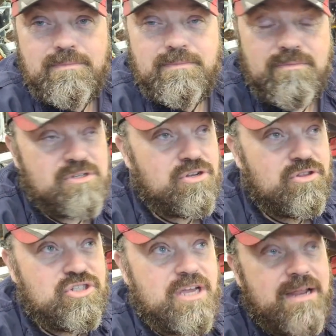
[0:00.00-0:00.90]
there's another
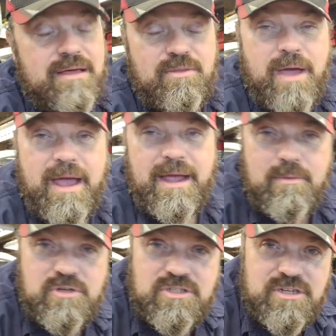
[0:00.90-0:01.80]
shed out the back,
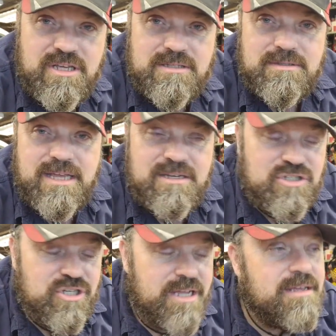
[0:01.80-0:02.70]
which is only a tin
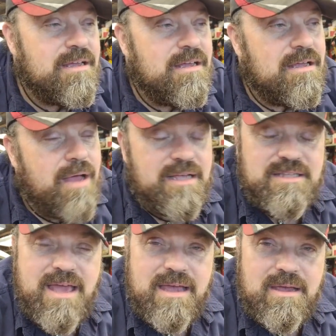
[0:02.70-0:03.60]
shed, has
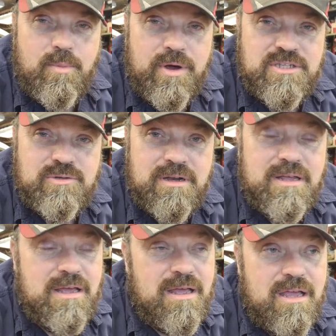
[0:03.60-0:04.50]
the air compressor in.
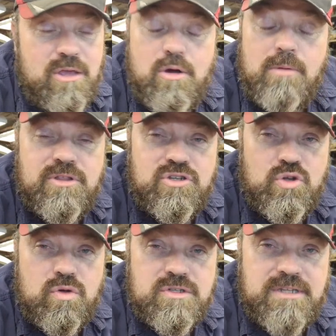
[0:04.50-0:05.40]
You open the
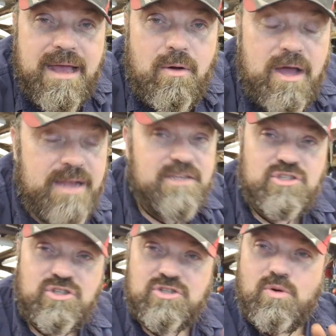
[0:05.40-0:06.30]
doors now, and it's
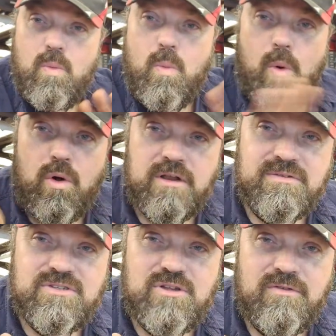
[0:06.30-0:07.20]
just a wall of
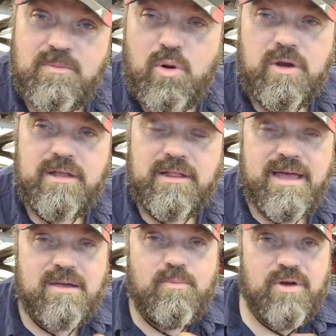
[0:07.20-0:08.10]
stuff. The poor little air
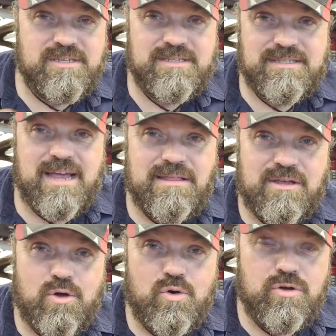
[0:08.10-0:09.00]
compressor sat in the
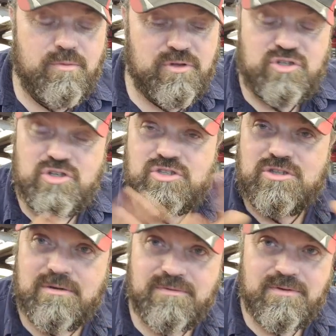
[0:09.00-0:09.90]
corner with just
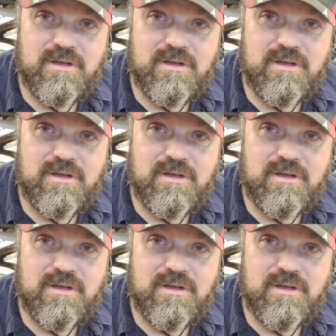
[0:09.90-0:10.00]
enough